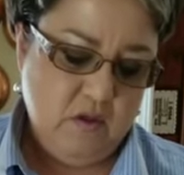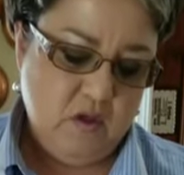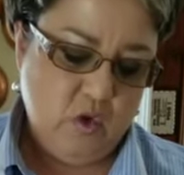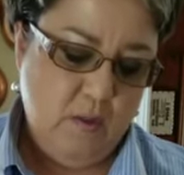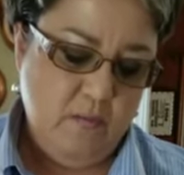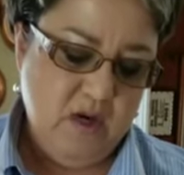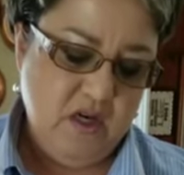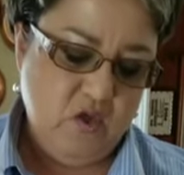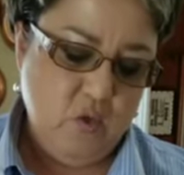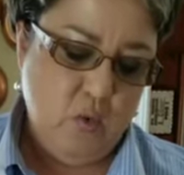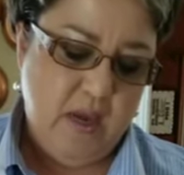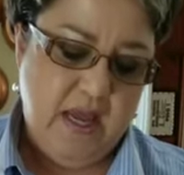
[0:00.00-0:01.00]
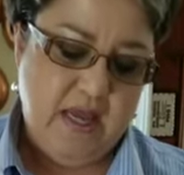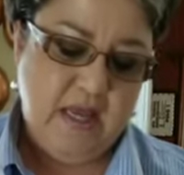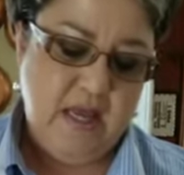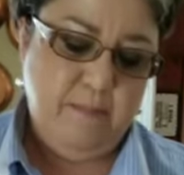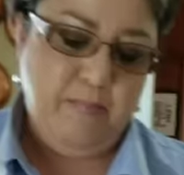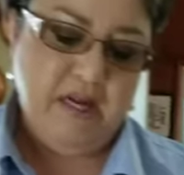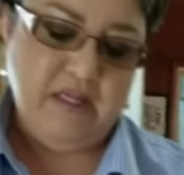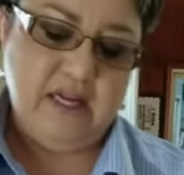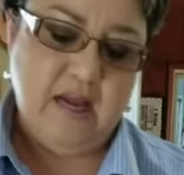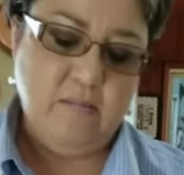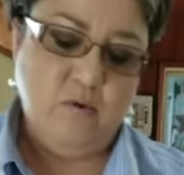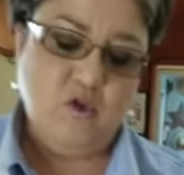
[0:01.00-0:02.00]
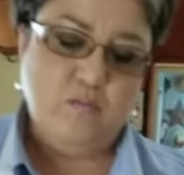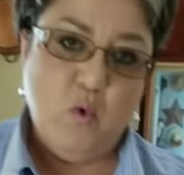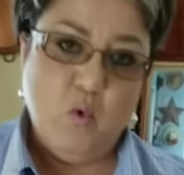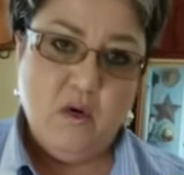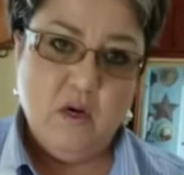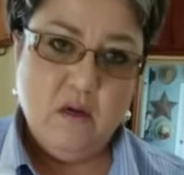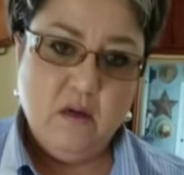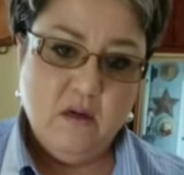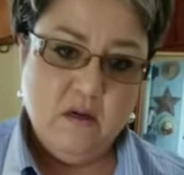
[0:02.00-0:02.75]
So I'm gonna do a heaping tablespoon